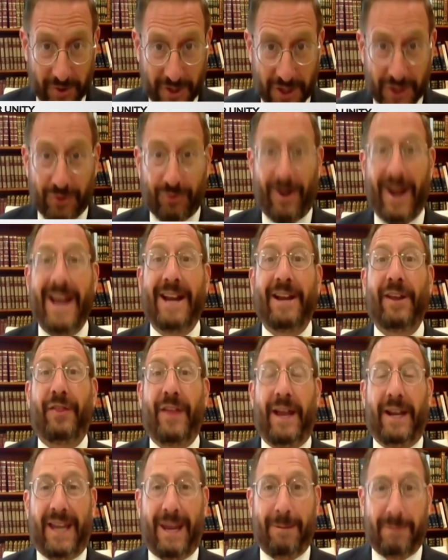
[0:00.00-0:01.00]
to show
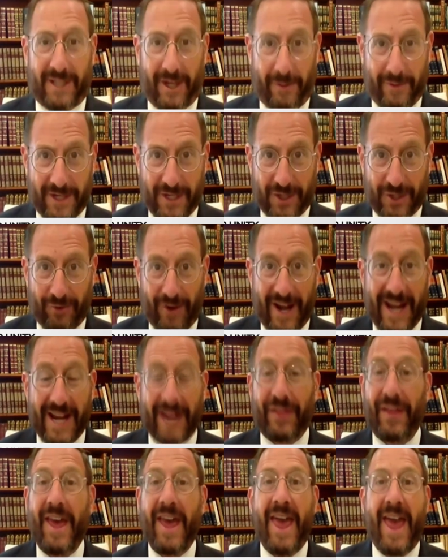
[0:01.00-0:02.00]
strength and keep showing
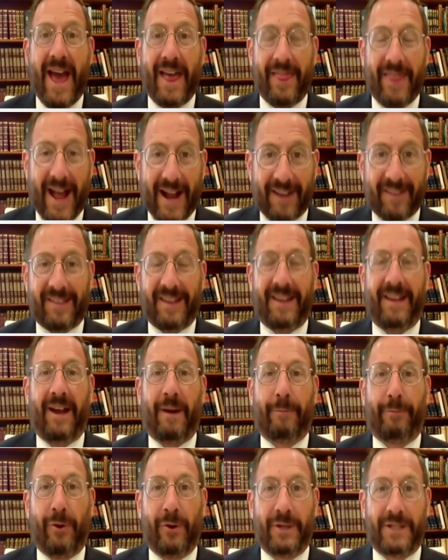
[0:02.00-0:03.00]
strength. And that's
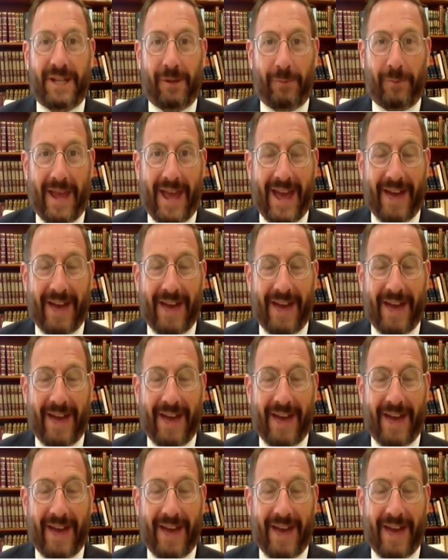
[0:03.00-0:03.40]
the approach